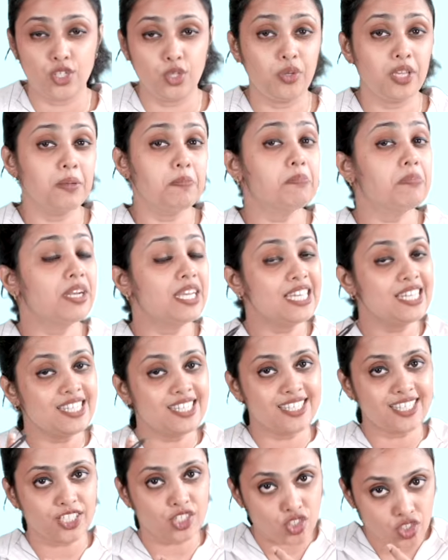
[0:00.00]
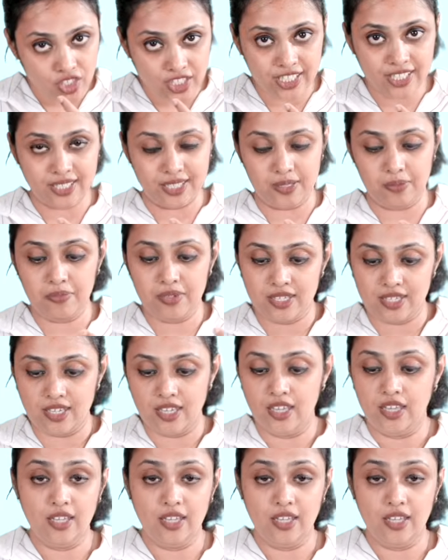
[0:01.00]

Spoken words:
You can bring in such terms.